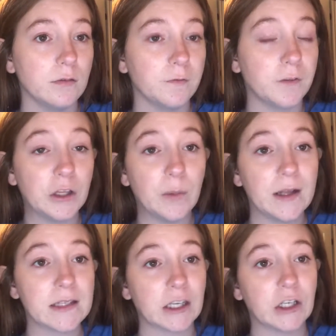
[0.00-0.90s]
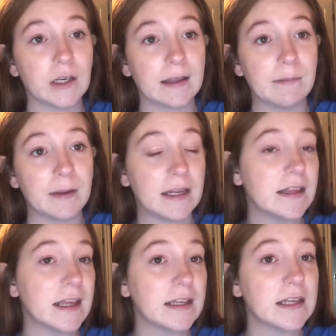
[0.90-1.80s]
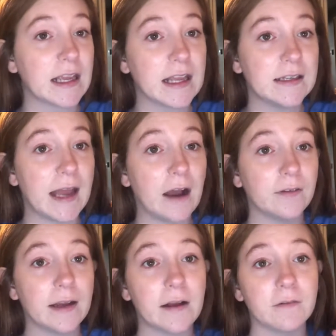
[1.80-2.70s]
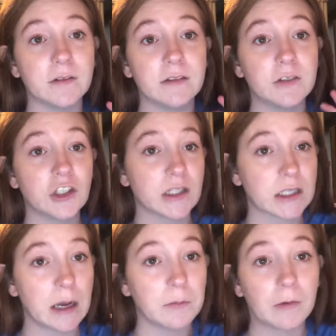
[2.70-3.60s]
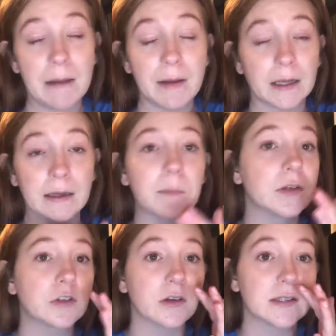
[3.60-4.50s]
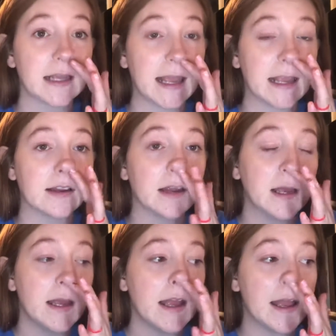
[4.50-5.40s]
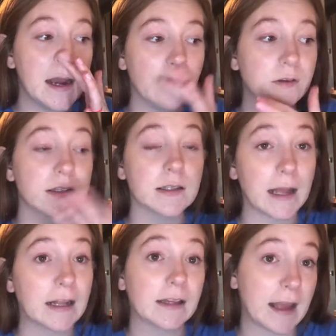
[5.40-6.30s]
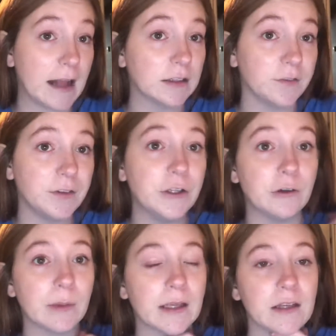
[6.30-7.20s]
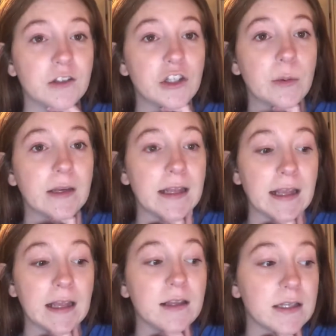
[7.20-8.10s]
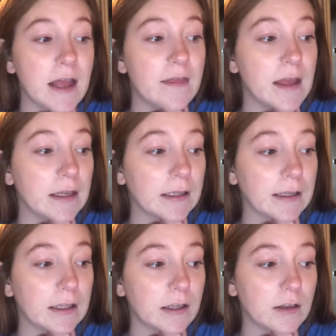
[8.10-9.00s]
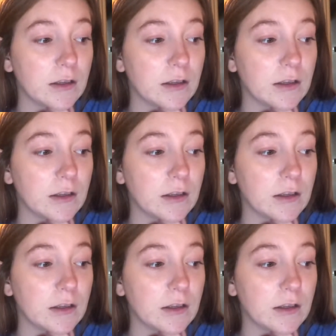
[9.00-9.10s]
fluids. I couldn't keep anything to eat down. It would just come right back up as soon as I ate. And it was like I had the flu, because you would eat and then like